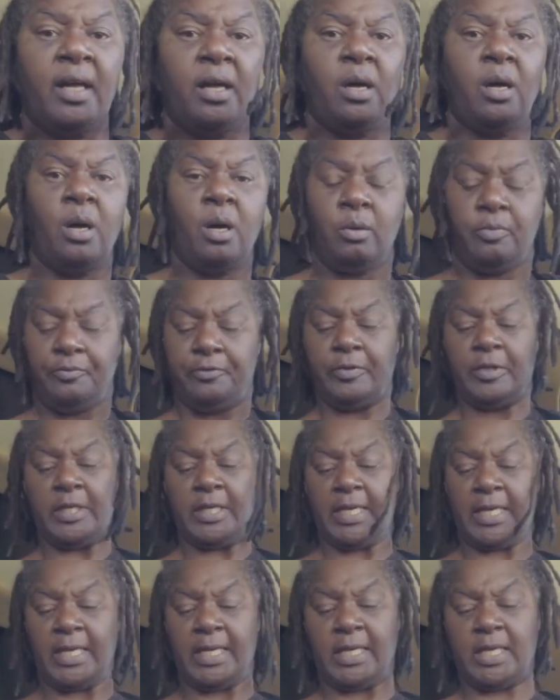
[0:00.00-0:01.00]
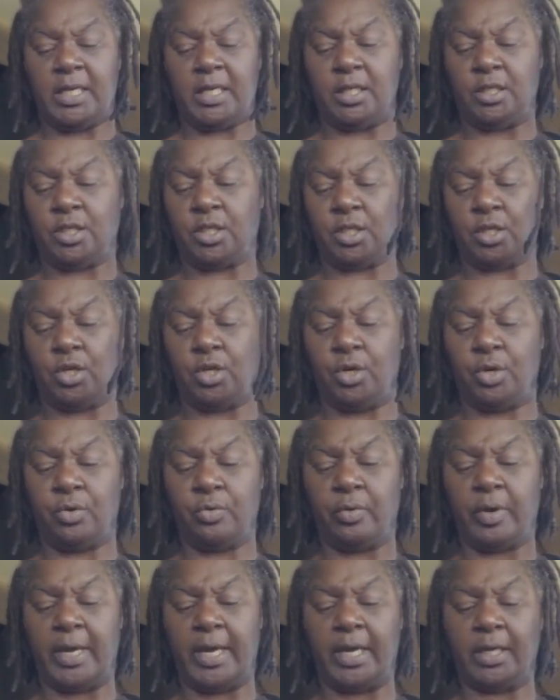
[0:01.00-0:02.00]
Hopefully it's
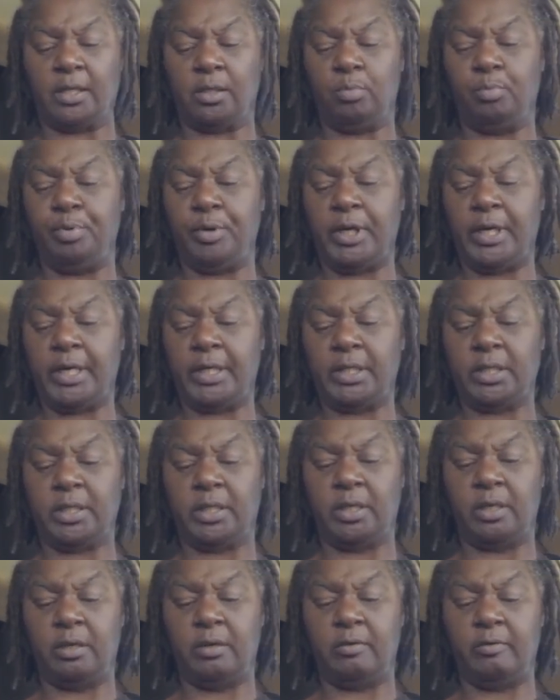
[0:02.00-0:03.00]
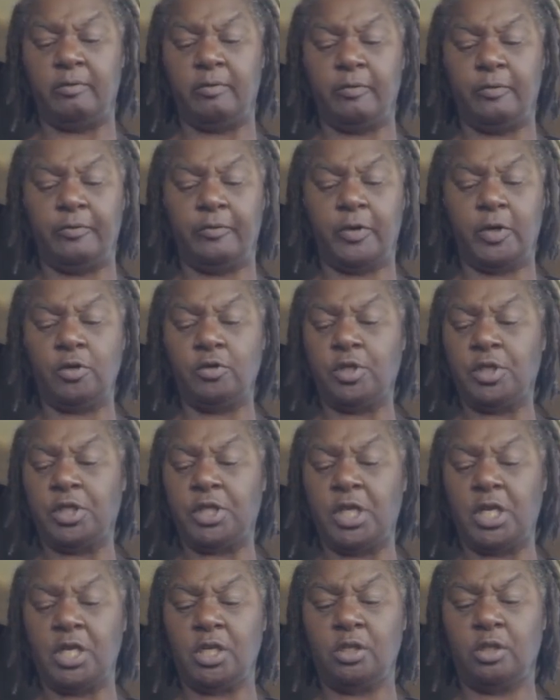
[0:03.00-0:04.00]
correct, but first
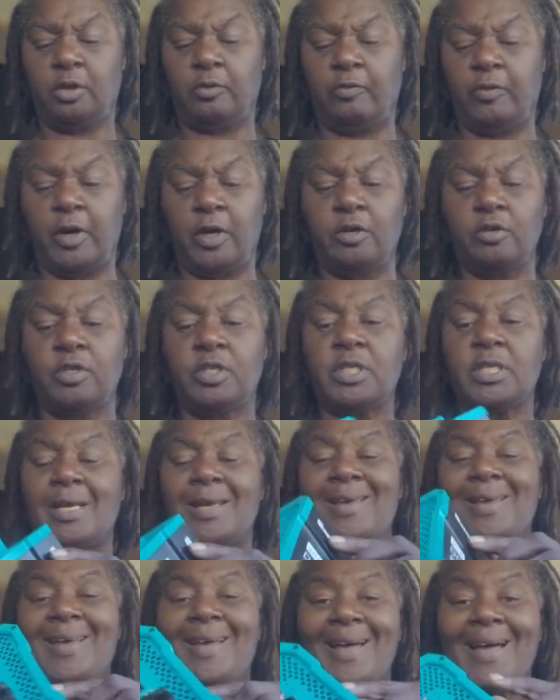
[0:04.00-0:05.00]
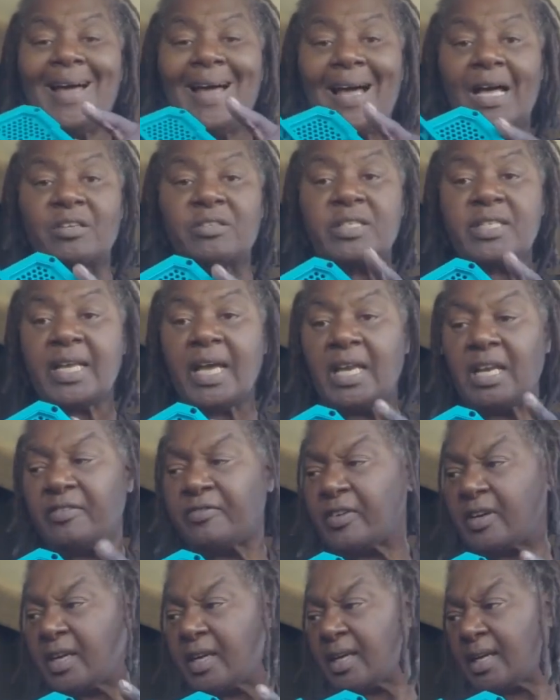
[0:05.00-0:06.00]
things first, outside of
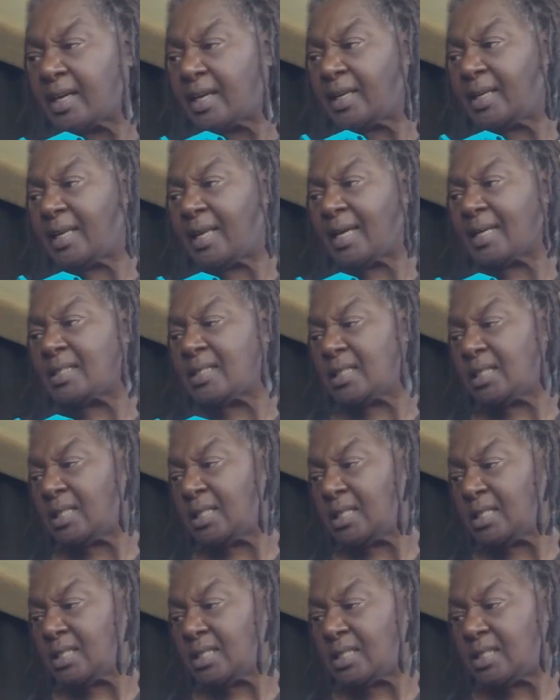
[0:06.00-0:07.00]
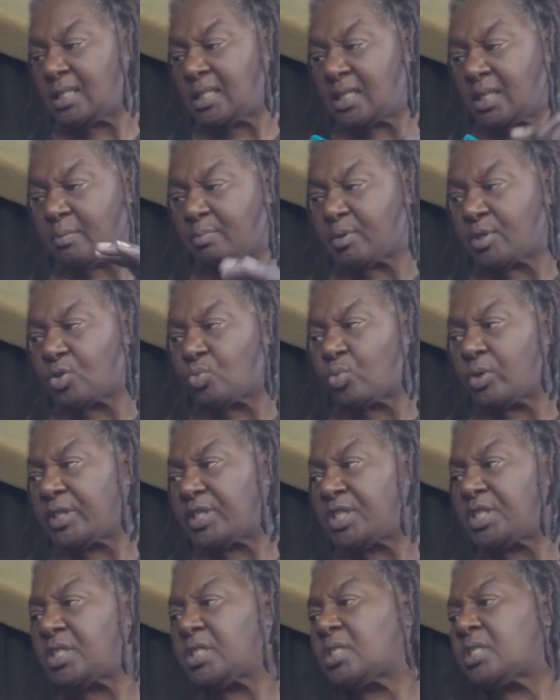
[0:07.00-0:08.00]
connecting these dip
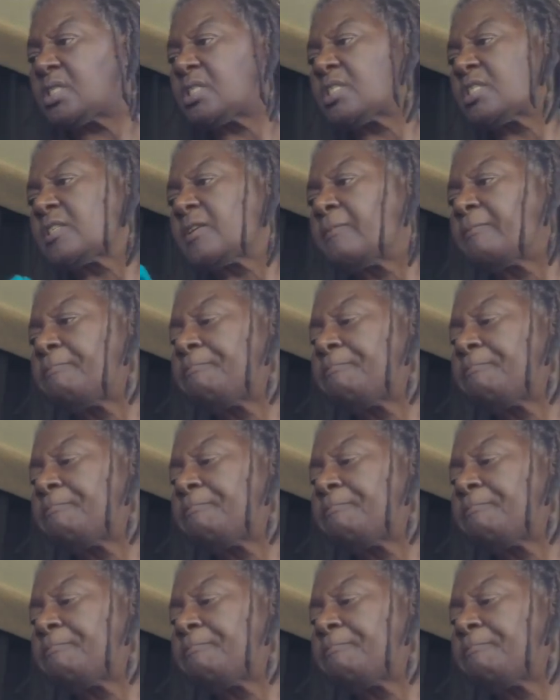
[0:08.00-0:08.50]
switches,